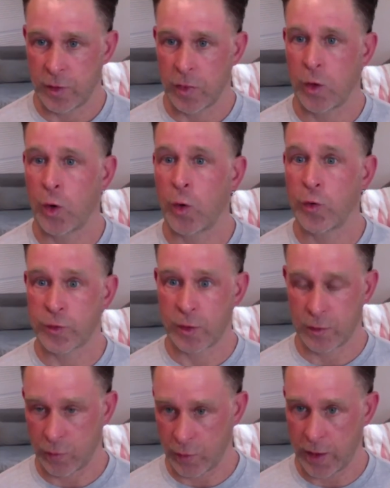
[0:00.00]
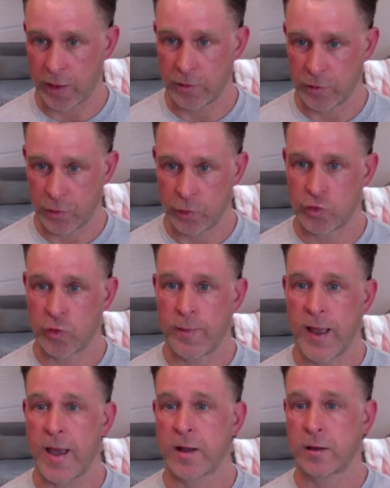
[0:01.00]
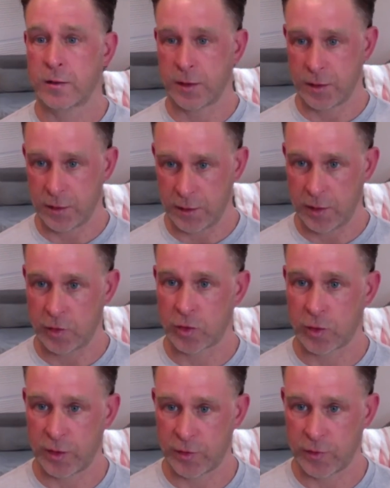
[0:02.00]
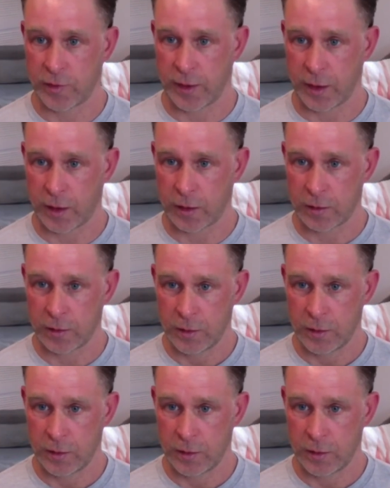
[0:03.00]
those are the ones who dramatically increased their